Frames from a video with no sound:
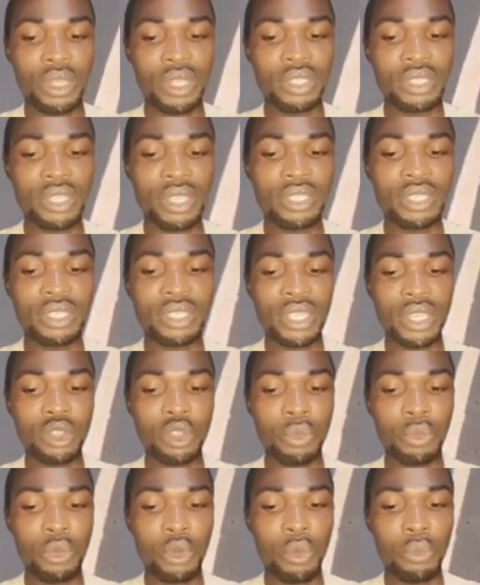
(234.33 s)
sometimes
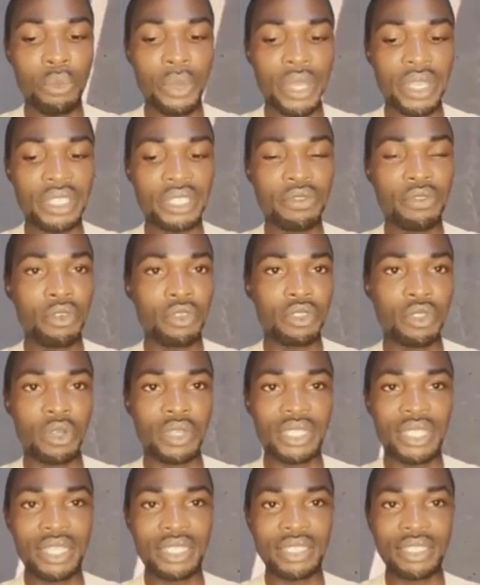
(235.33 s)
they give it to
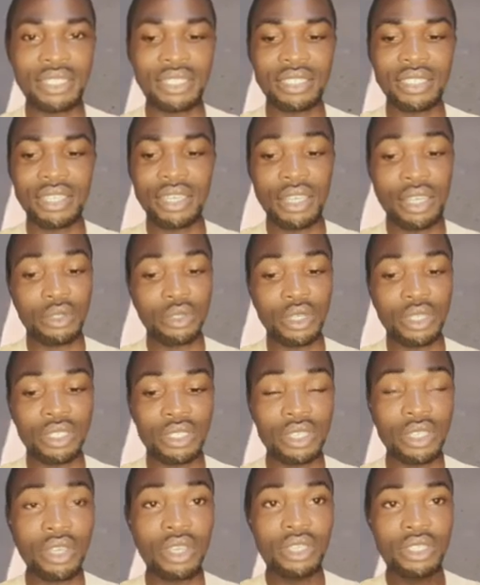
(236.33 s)
new new
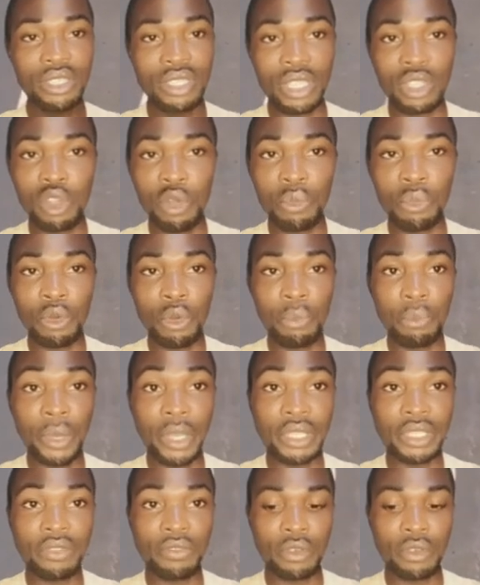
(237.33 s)
people entirely